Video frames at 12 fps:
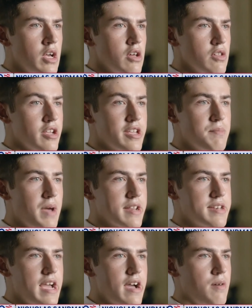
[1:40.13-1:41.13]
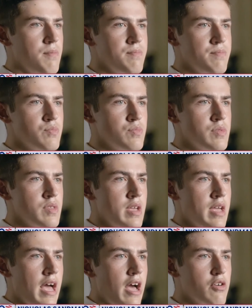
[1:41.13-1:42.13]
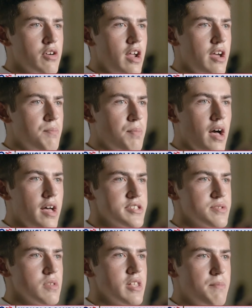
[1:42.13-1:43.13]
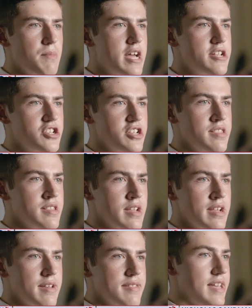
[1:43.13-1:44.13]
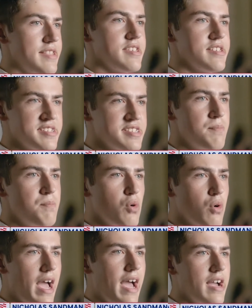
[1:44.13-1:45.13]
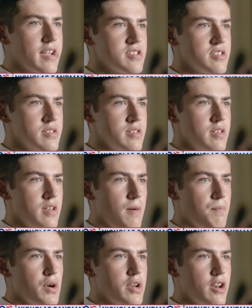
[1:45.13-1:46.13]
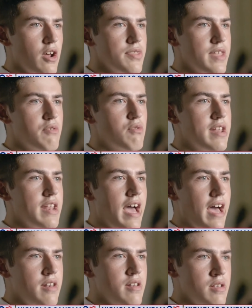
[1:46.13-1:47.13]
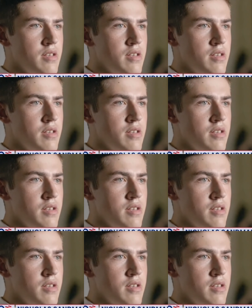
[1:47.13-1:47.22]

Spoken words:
Looking back now, how could I possibly imagine that the simple act of putting on that red hat